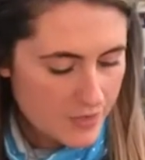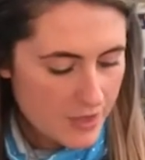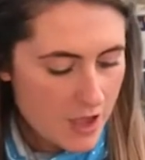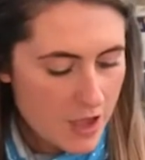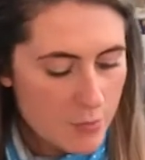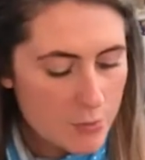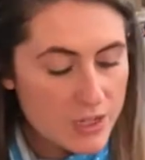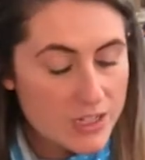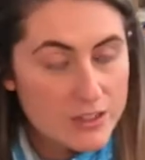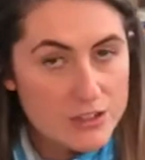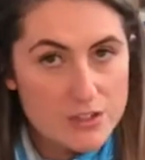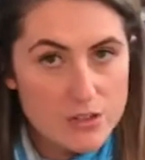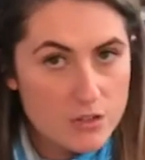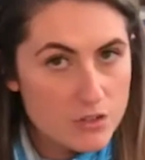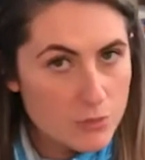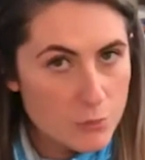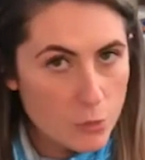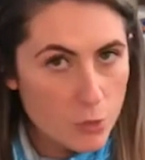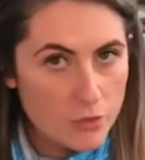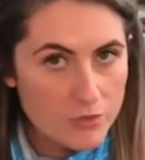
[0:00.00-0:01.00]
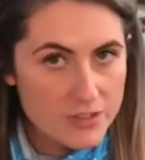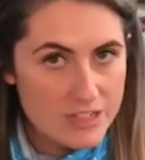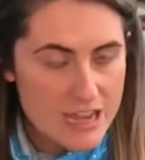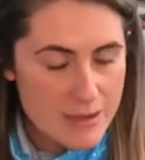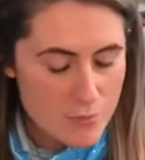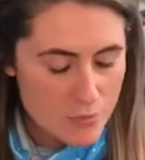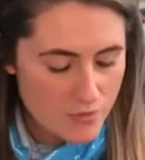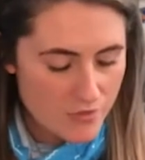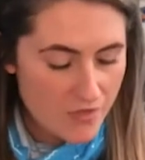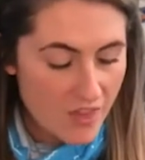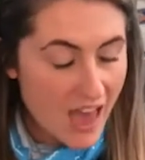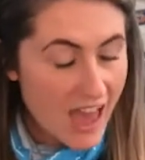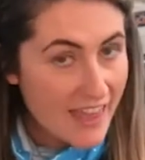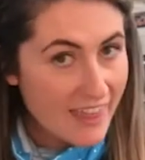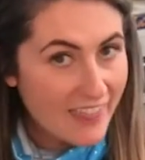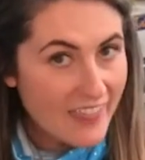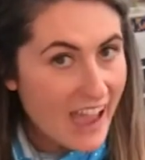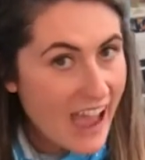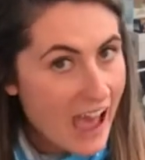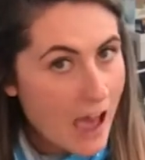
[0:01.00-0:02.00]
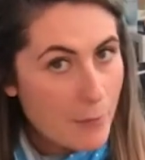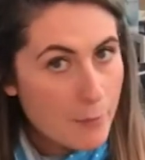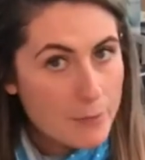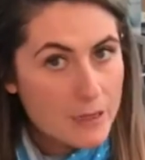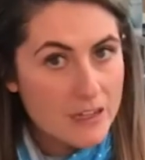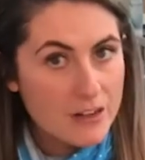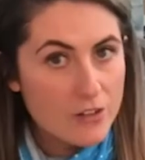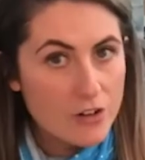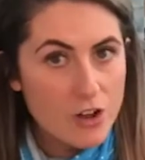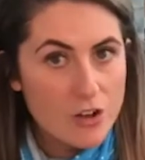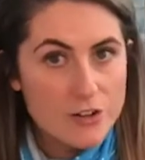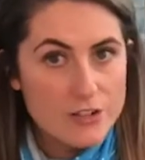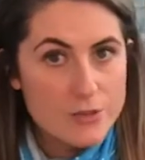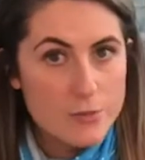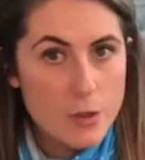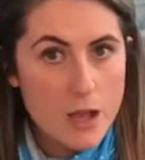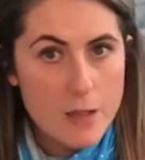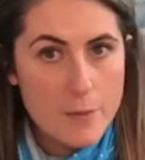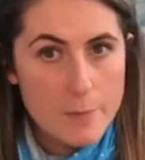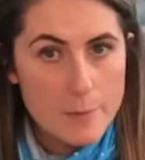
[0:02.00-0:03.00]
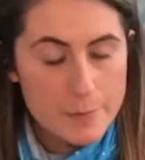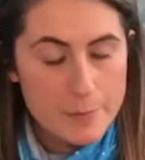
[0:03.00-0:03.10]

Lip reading: And we can show you more of a demo of that in the app later on as well.